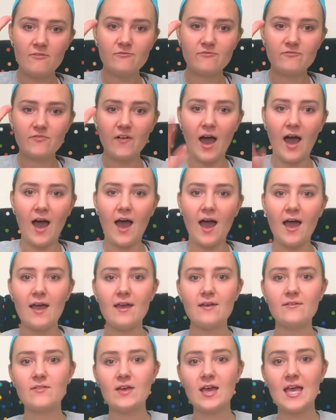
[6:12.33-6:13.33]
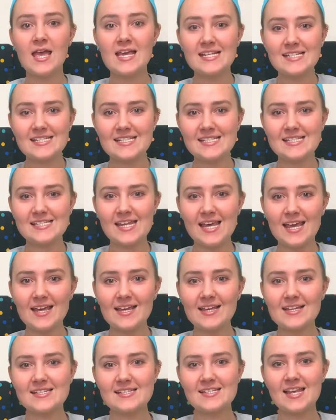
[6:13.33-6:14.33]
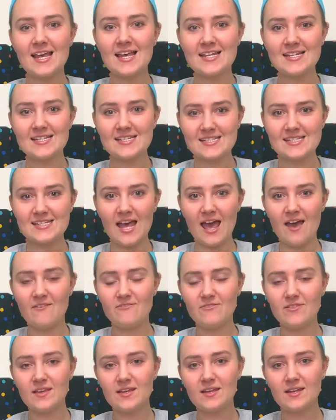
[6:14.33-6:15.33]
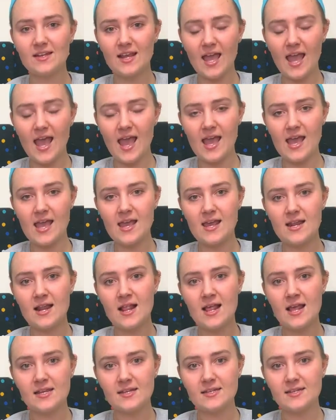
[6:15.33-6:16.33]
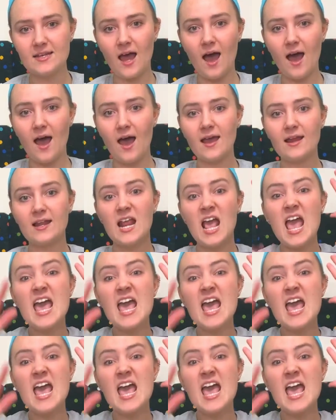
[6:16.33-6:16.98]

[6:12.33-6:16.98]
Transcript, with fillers: five, six, seven, eight, nine,